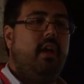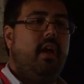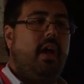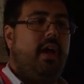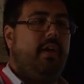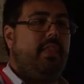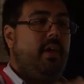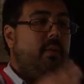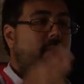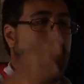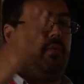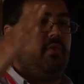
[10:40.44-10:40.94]

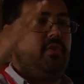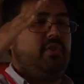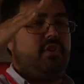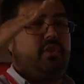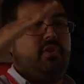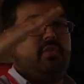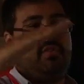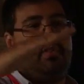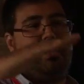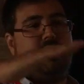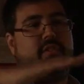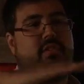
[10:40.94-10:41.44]
And that
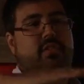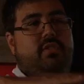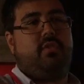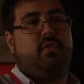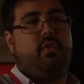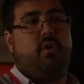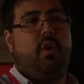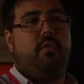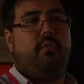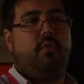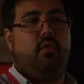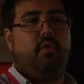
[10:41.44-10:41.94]
reduces
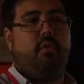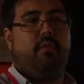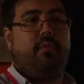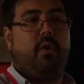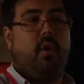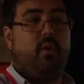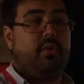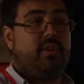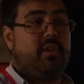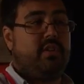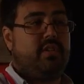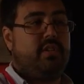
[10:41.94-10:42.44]
your overall
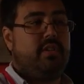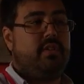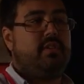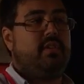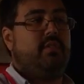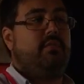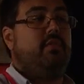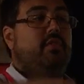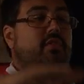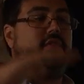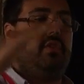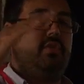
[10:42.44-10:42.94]
voltages, it
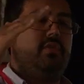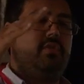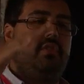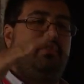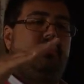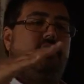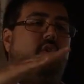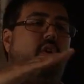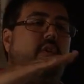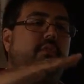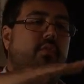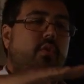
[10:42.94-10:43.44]
reduces
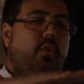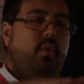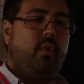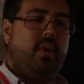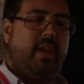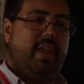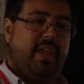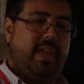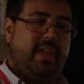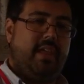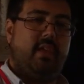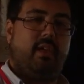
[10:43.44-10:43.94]
your overall
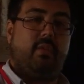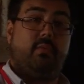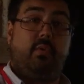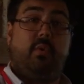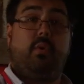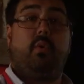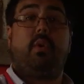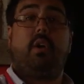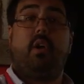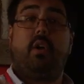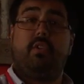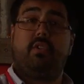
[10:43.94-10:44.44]
heat, and we
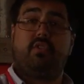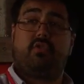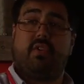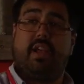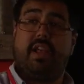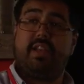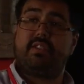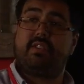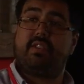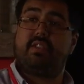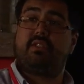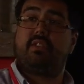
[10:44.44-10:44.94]
all know
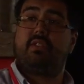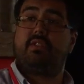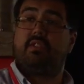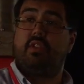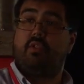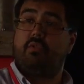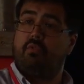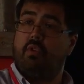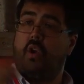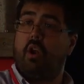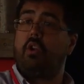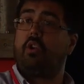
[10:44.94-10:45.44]
transistors that
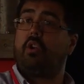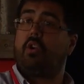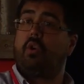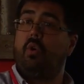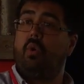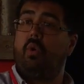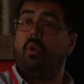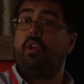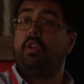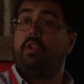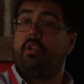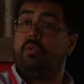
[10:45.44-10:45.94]
run
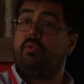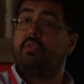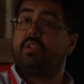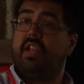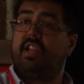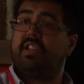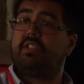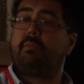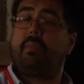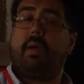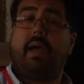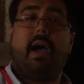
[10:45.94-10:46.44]
cooler use
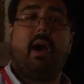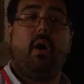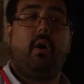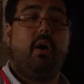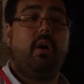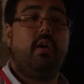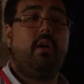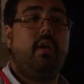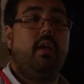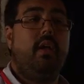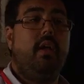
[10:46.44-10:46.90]
less power,